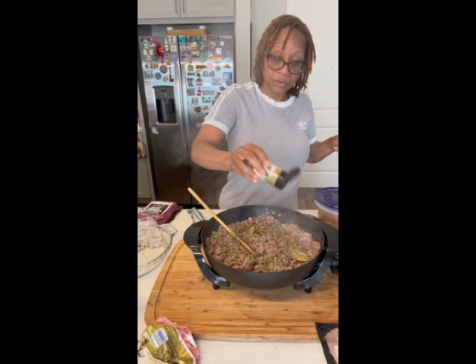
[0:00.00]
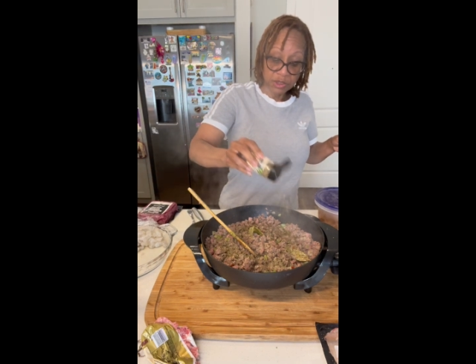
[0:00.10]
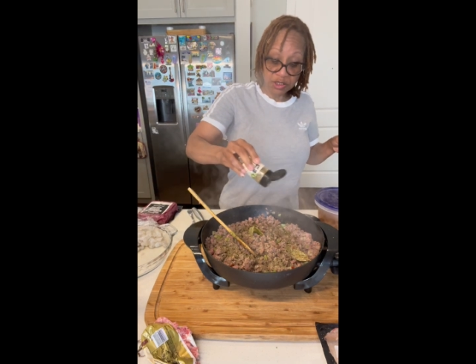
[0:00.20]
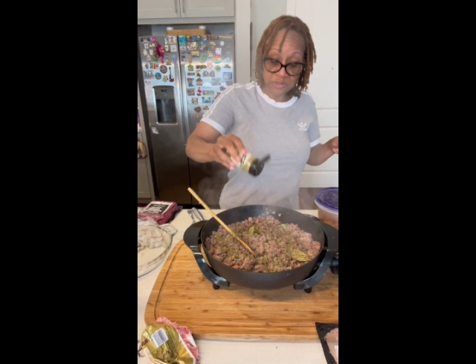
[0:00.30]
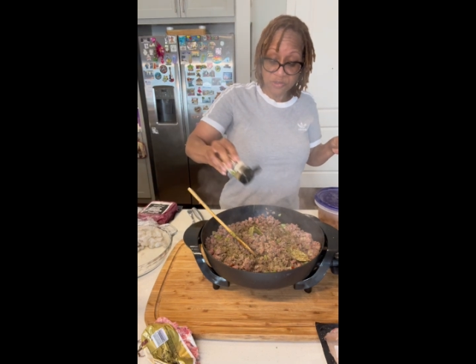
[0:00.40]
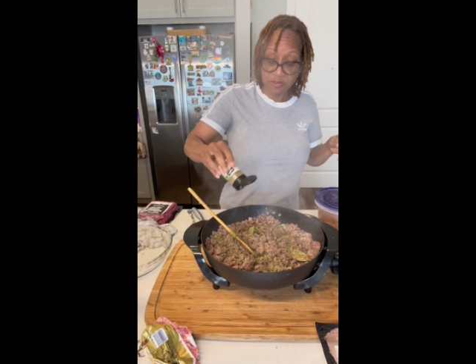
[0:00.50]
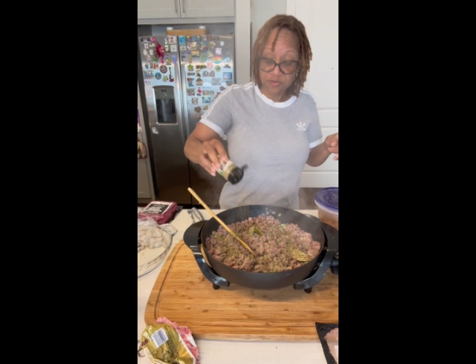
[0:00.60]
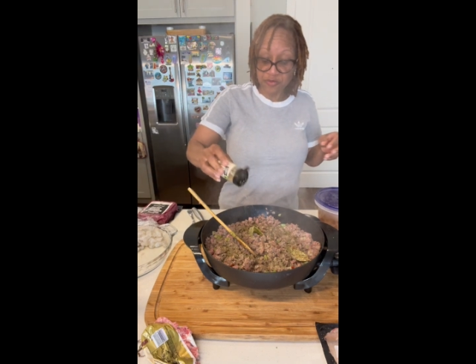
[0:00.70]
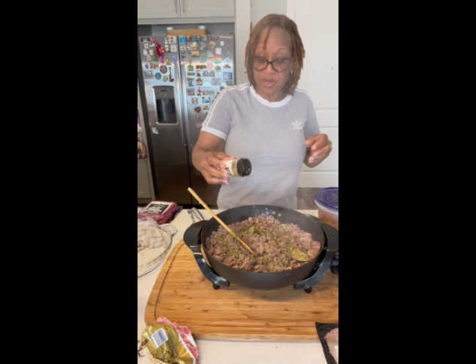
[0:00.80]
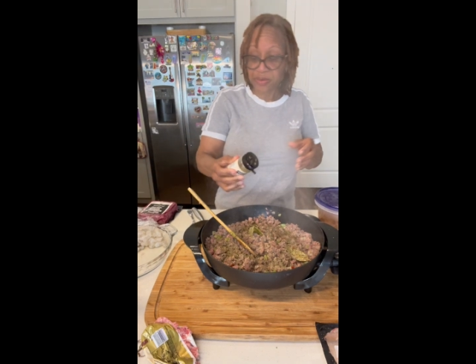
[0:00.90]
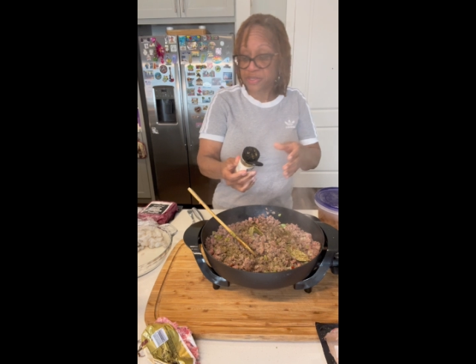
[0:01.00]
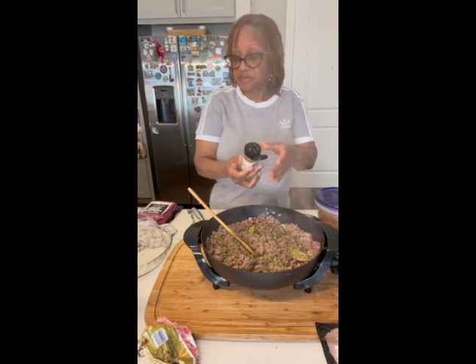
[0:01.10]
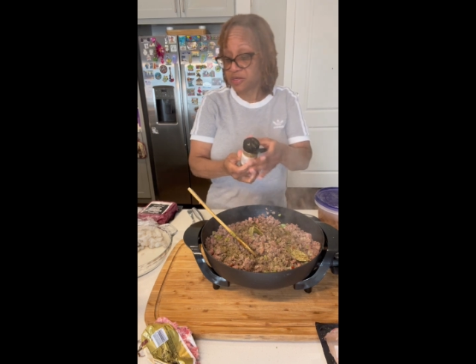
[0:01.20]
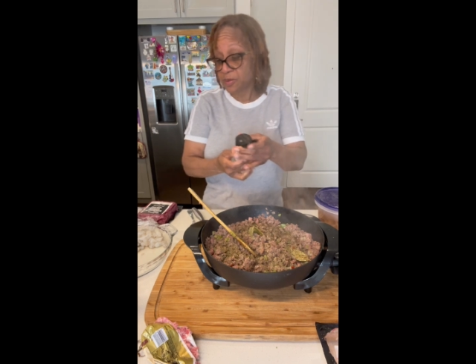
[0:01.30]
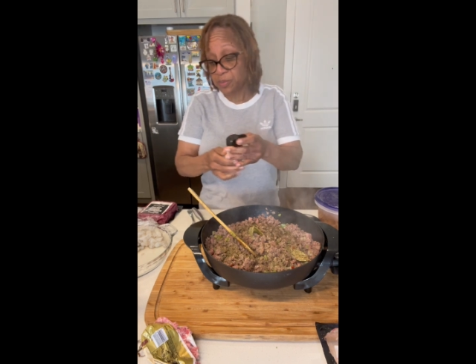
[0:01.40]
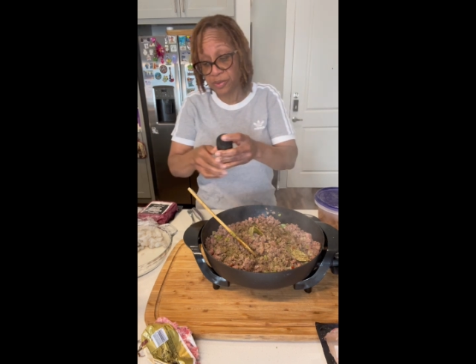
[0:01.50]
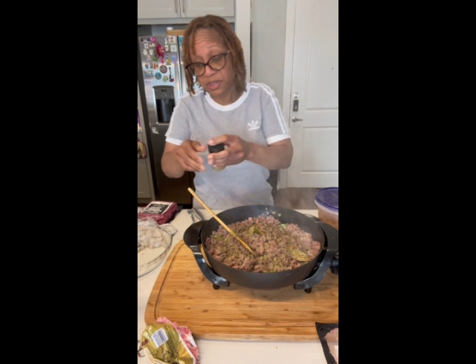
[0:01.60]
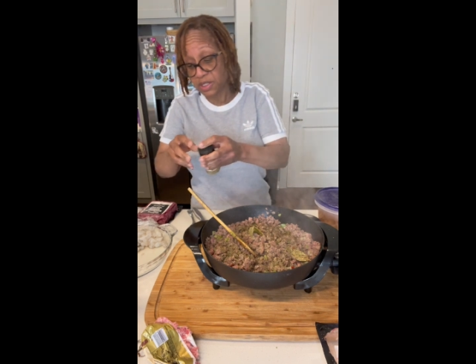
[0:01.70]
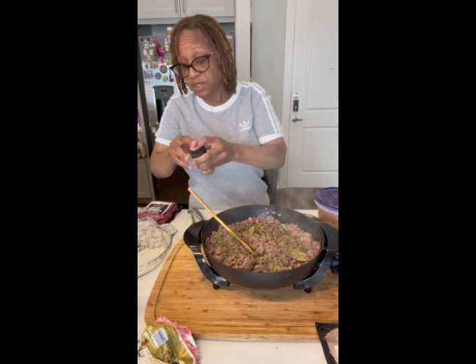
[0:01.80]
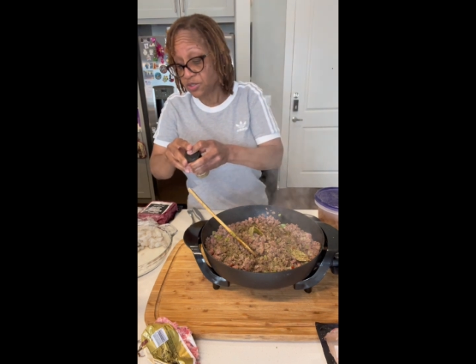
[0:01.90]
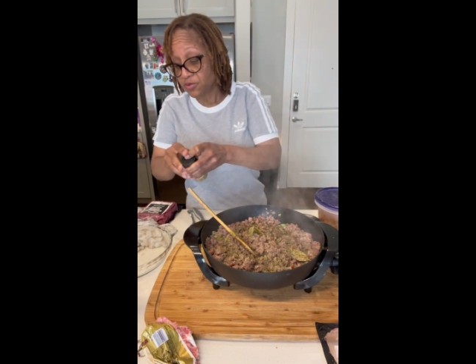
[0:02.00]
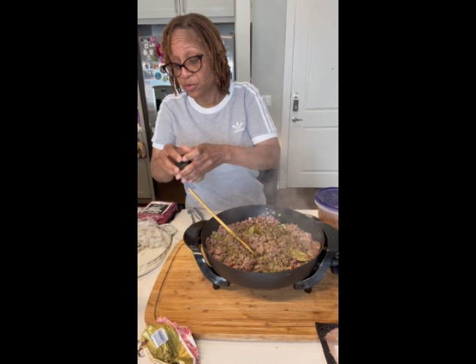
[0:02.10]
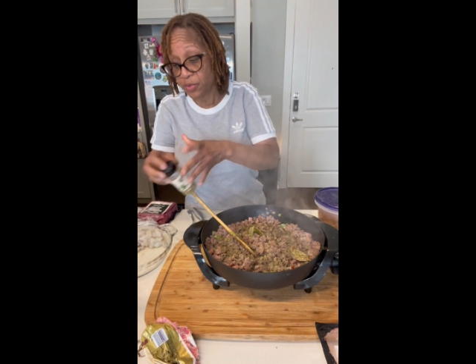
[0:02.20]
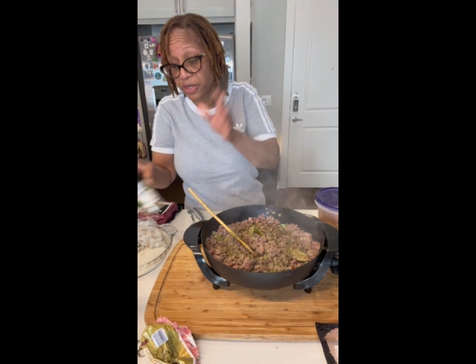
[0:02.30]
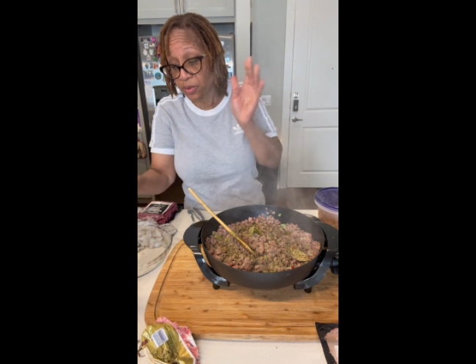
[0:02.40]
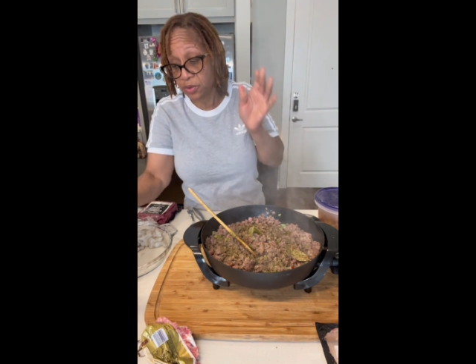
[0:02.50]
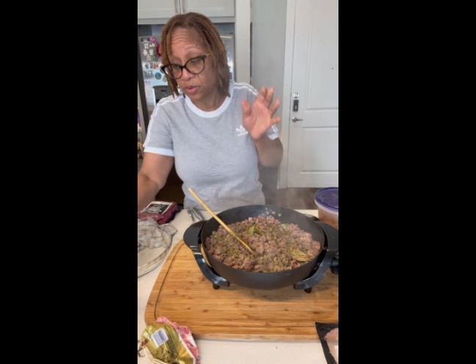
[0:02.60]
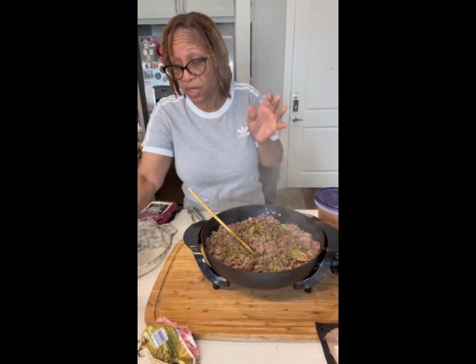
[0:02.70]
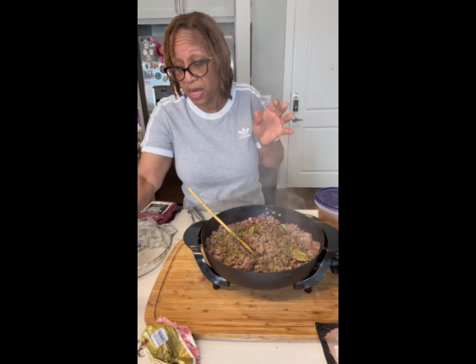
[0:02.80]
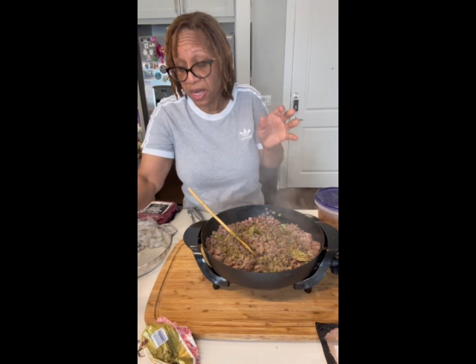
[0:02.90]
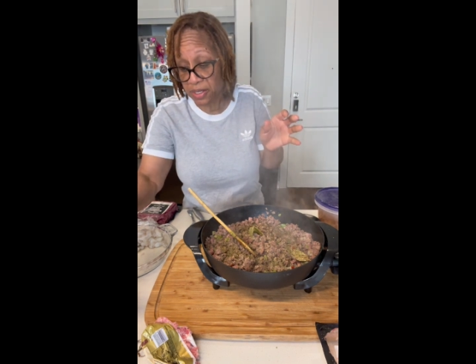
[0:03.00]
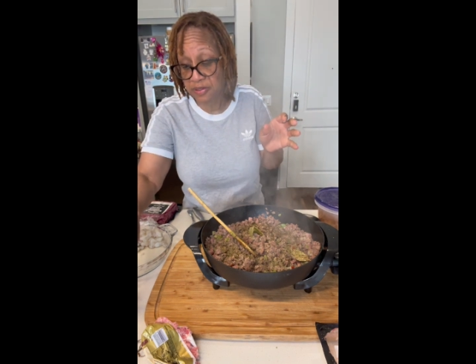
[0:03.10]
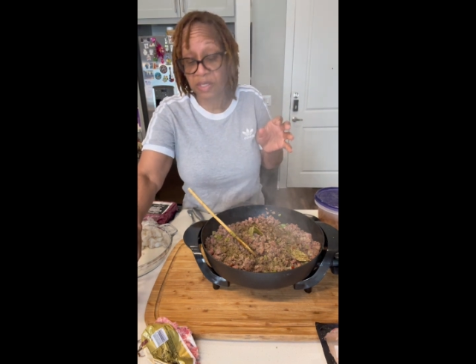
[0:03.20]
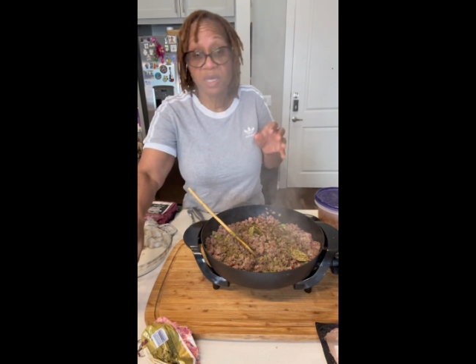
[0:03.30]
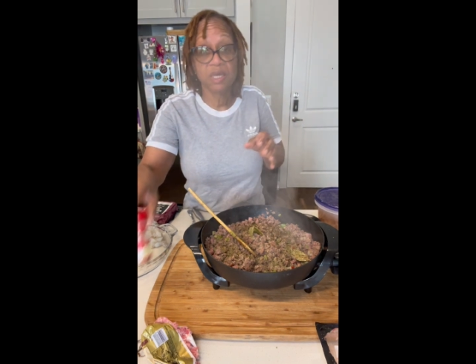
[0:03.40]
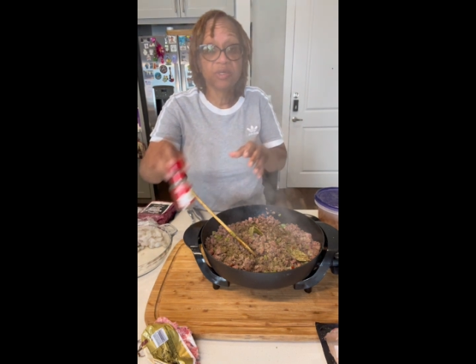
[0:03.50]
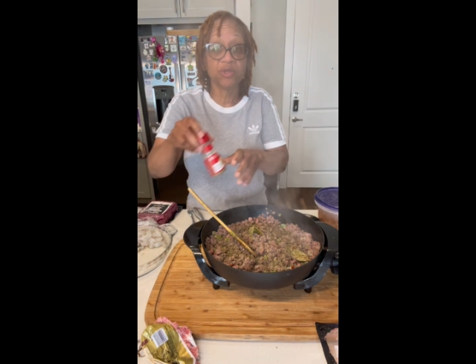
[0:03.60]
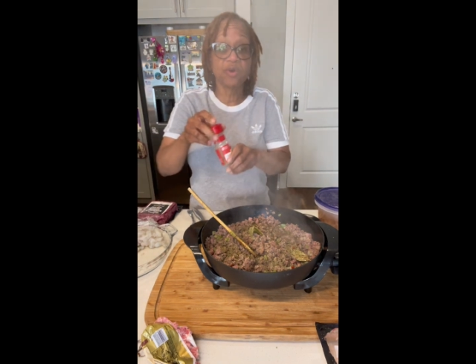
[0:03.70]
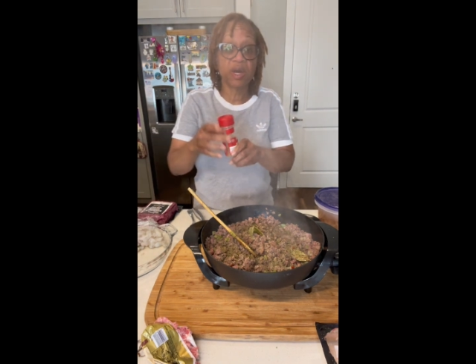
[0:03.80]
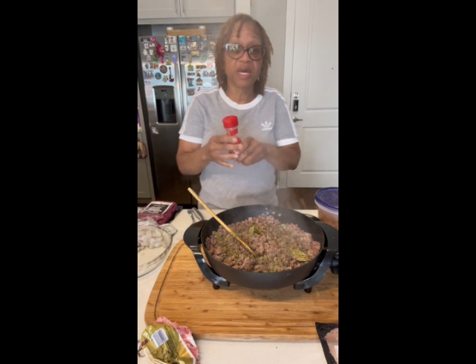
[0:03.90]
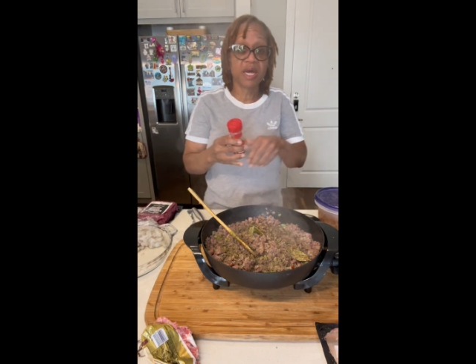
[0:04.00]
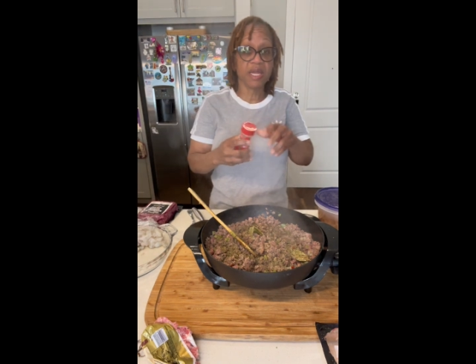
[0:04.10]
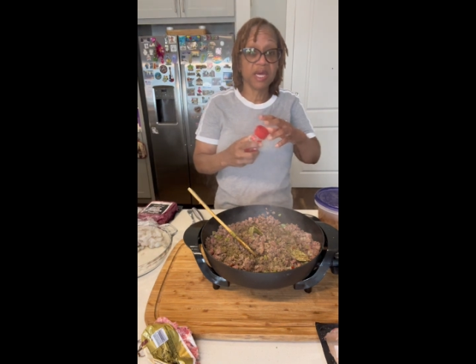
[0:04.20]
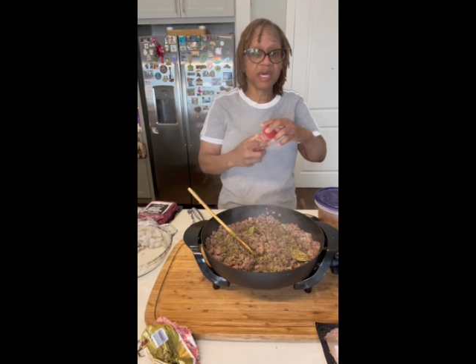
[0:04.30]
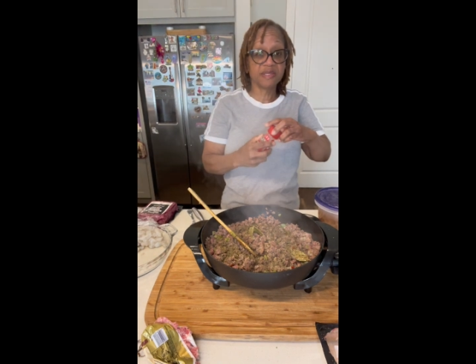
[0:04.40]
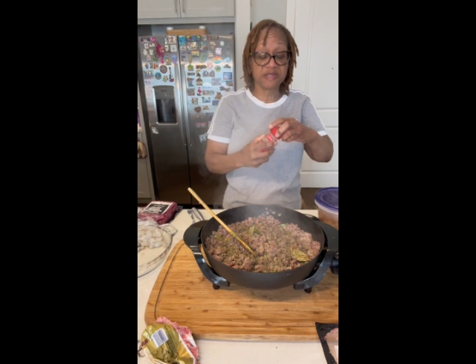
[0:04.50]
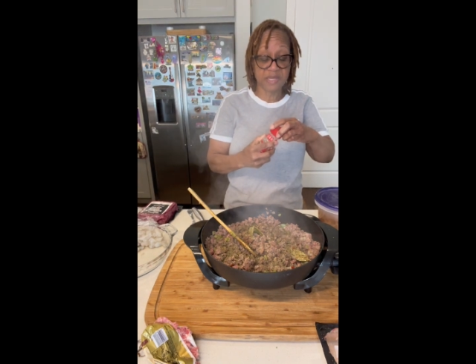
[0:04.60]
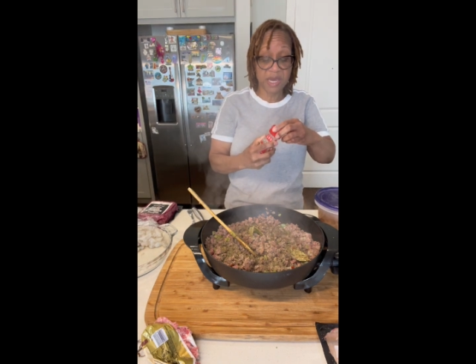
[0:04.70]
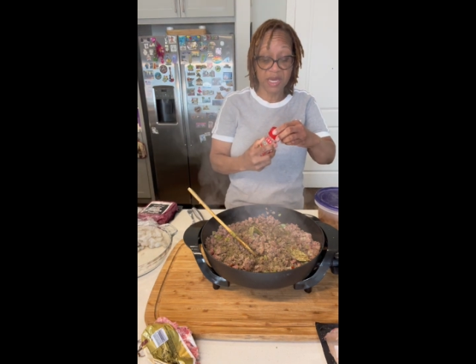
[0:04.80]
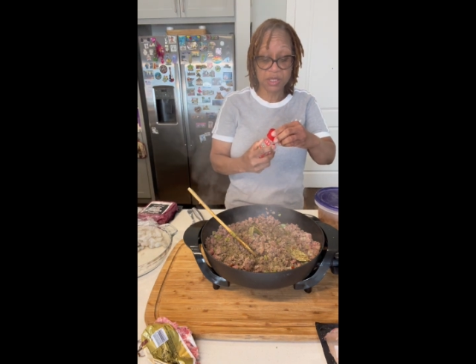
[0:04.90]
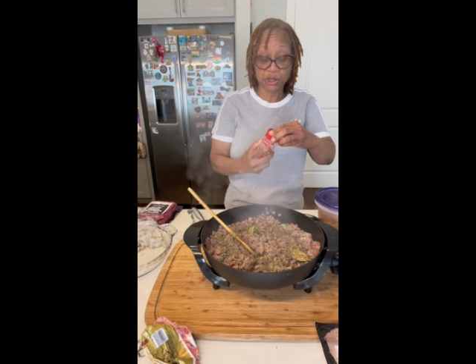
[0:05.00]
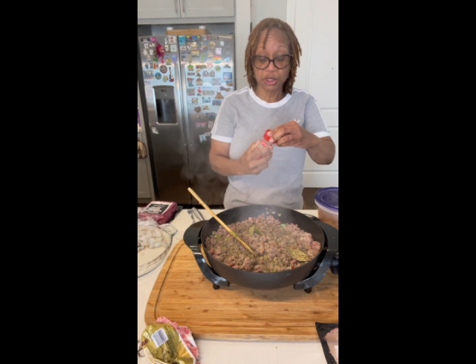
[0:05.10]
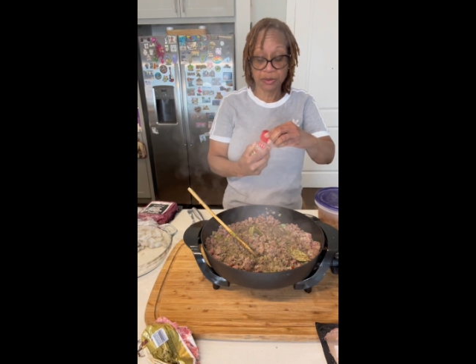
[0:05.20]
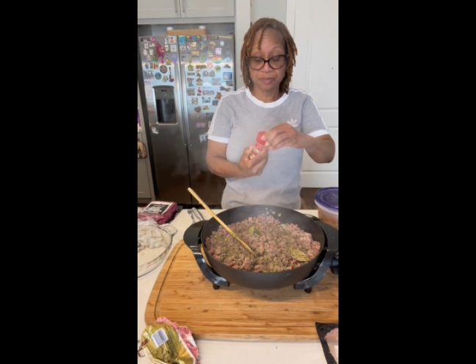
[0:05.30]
This is a very simple dish for real, you guys. And you know I gotta add sage.